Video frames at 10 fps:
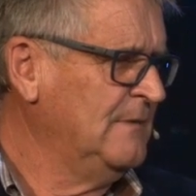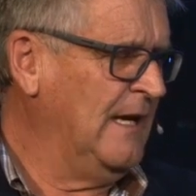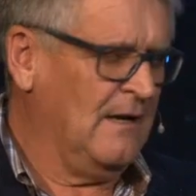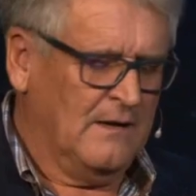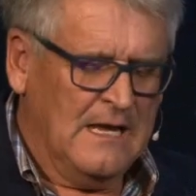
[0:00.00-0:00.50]

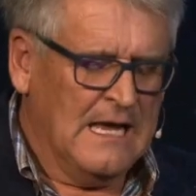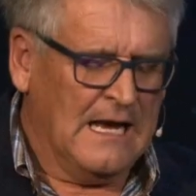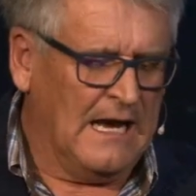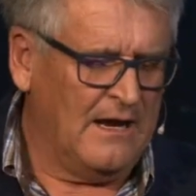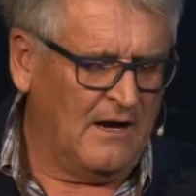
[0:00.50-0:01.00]
You know,
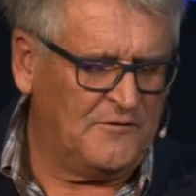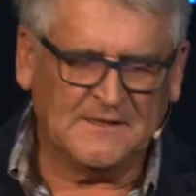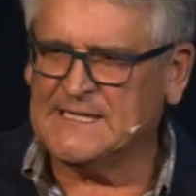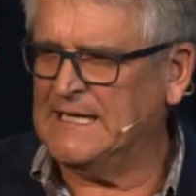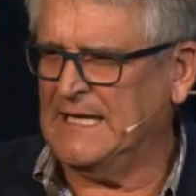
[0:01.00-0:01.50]
I
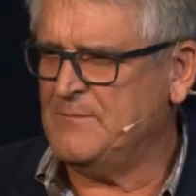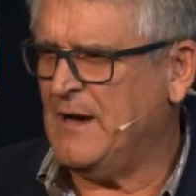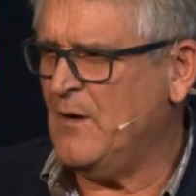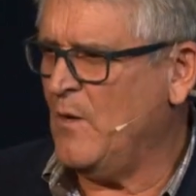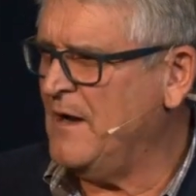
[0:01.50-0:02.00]
often say that
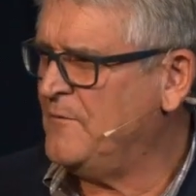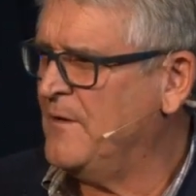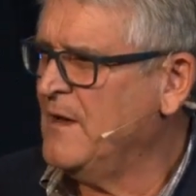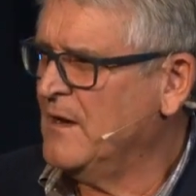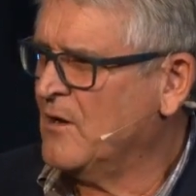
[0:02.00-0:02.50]
my wife
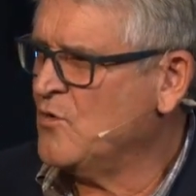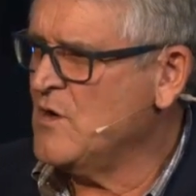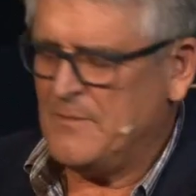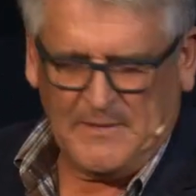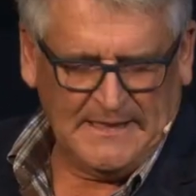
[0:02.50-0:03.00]

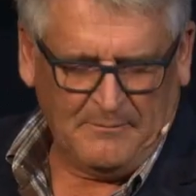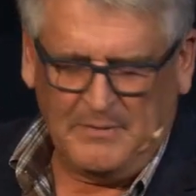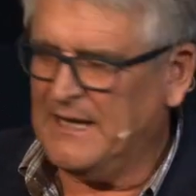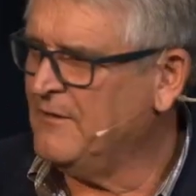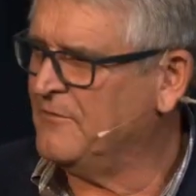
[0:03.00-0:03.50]
grew up in the
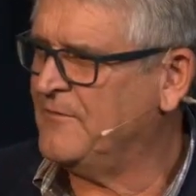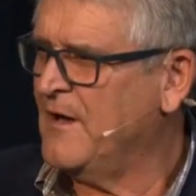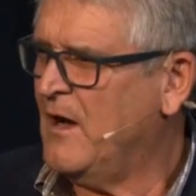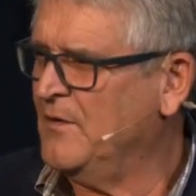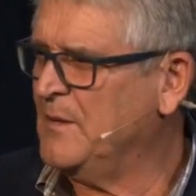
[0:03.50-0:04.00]
Bluff,
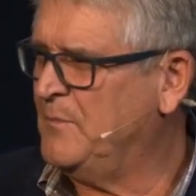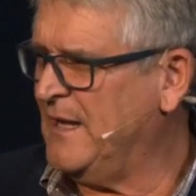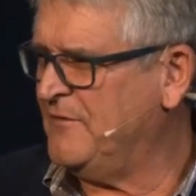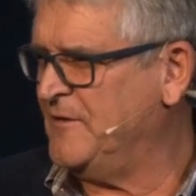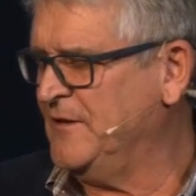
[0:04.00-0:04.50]
on the
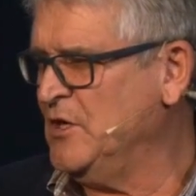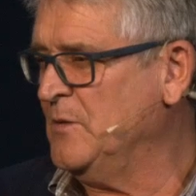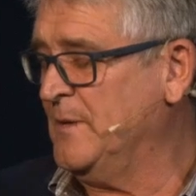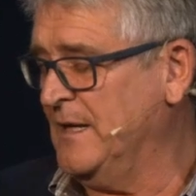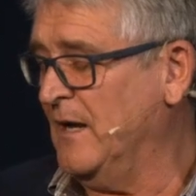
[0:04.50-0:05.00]
Bluff in
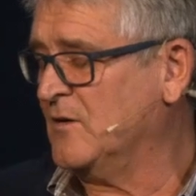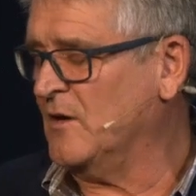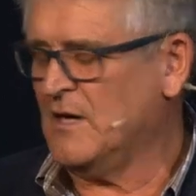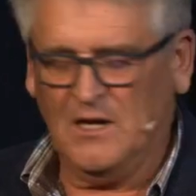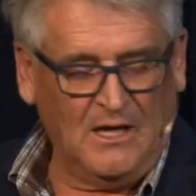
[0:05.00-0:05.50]
Durban. It
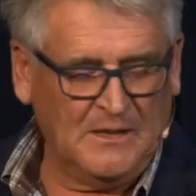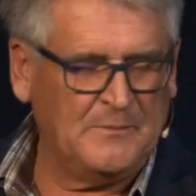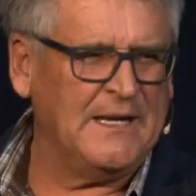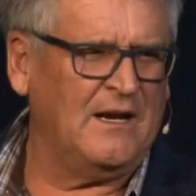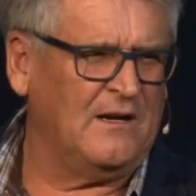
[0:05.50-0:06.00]
got a lot
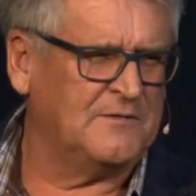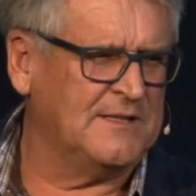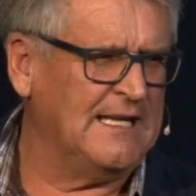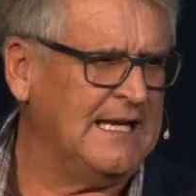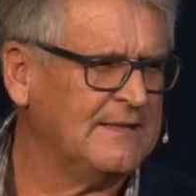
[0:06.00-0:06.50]
better
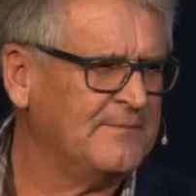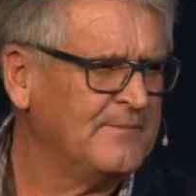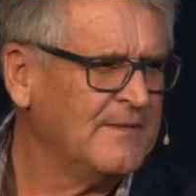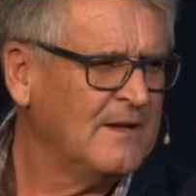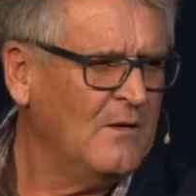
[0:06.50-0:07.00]
after that
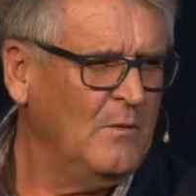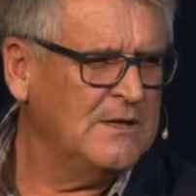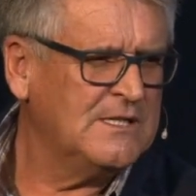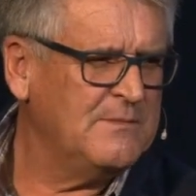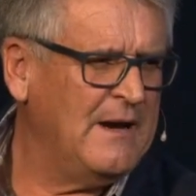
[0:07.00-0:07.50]

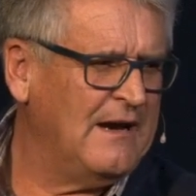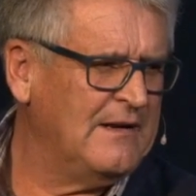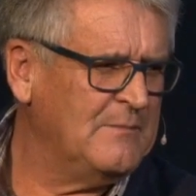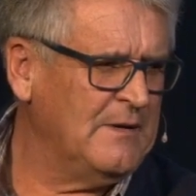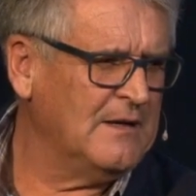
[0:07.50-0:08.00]
when she
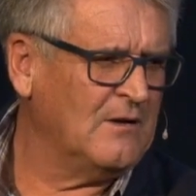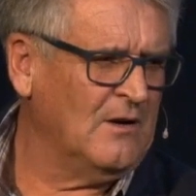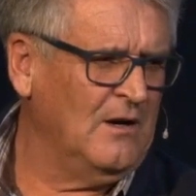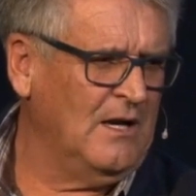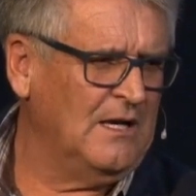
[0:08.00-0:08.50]
married me. It got
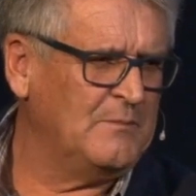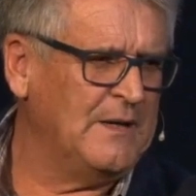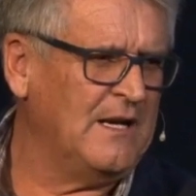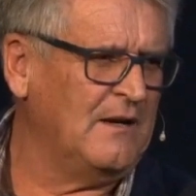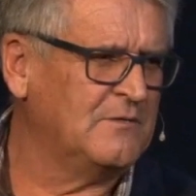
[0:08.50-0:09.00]
a lot
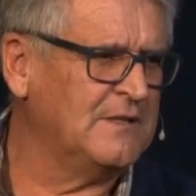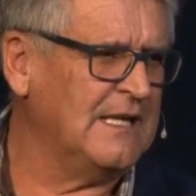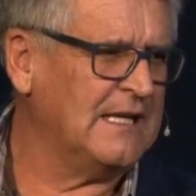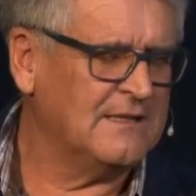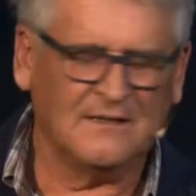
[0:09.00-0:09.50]
better after
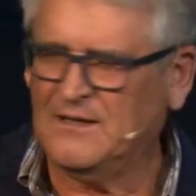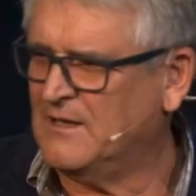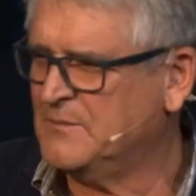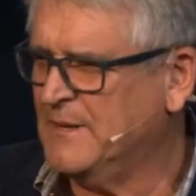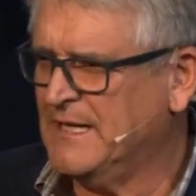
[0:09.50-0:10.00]
that, a
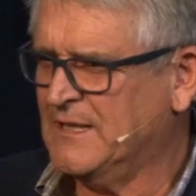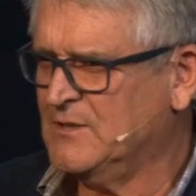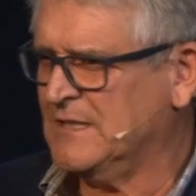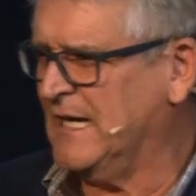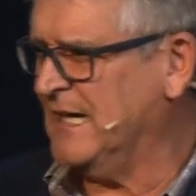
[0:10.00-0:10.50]
lot better. I
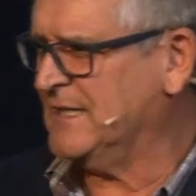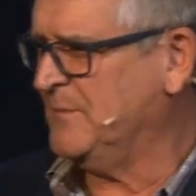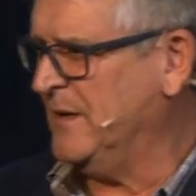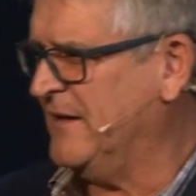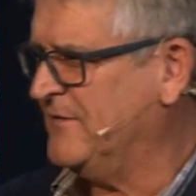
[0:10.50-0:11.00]
took her out the
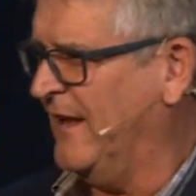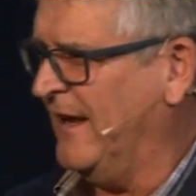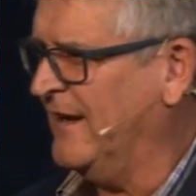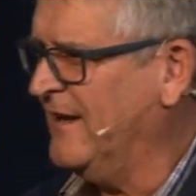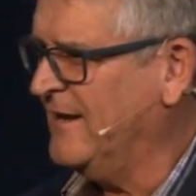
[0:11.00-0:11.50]
Bluff there,
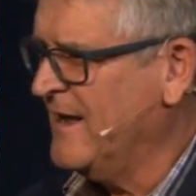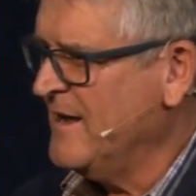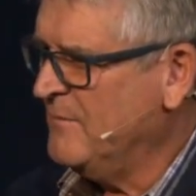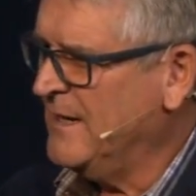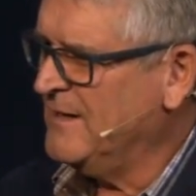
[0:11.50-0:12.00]
you know,
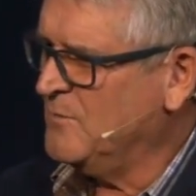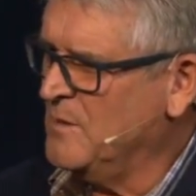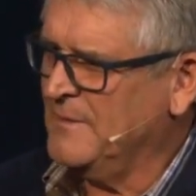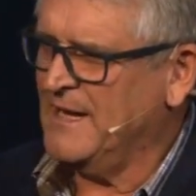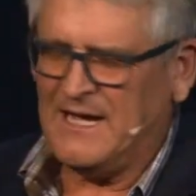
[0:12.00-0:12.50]
made a
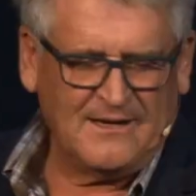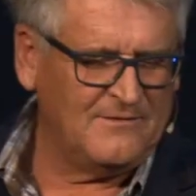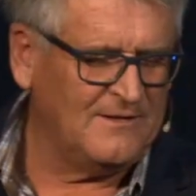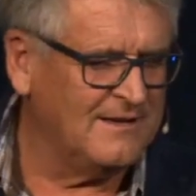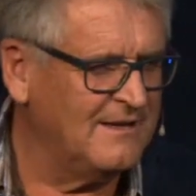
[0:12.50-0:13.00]
woman out
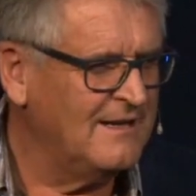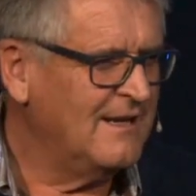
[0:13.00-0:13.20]
of her.